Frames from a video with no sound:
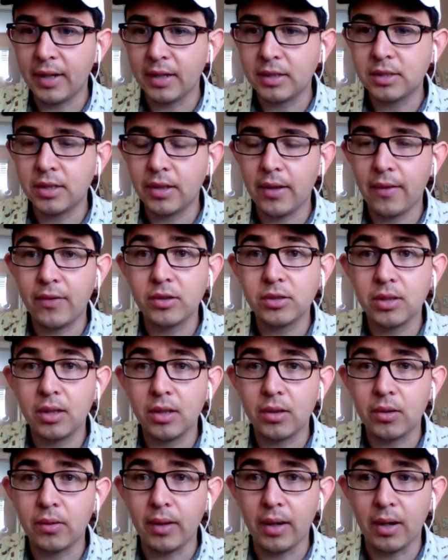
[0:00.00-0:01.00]
Next to that, there's
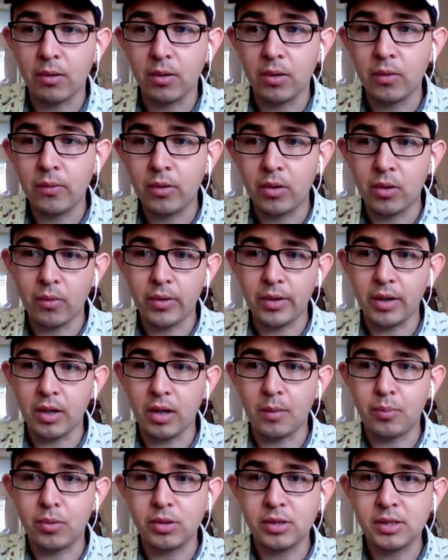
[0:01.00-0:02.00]
a little arrow
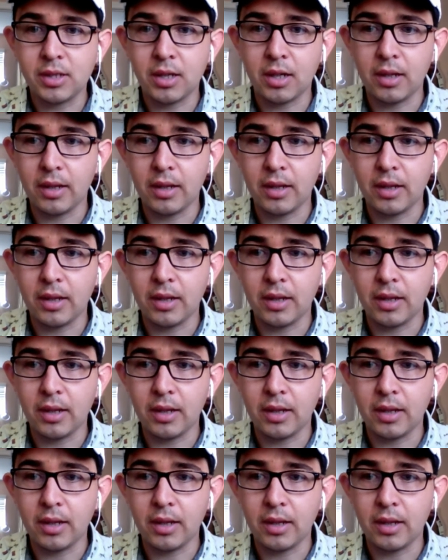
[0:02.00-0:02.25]
going upwards,